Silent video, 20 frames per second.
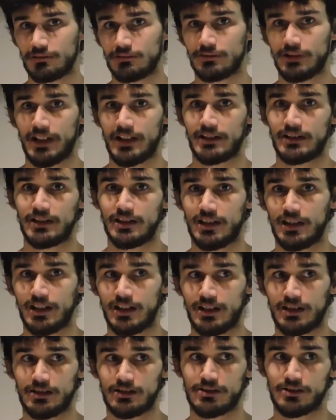at the
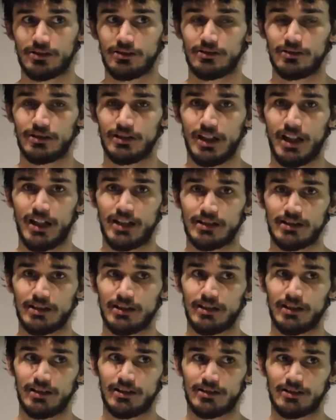end so you guys can
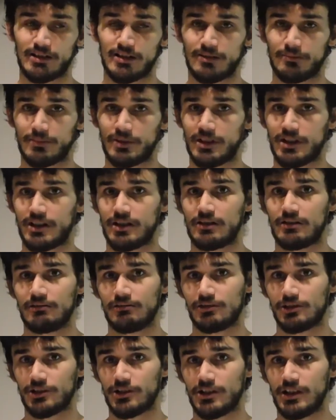get some
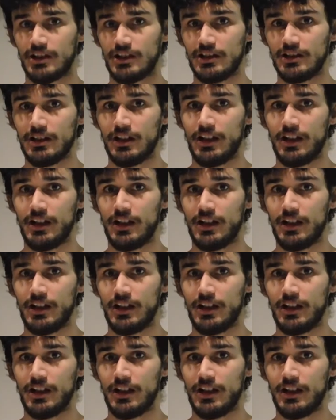learning.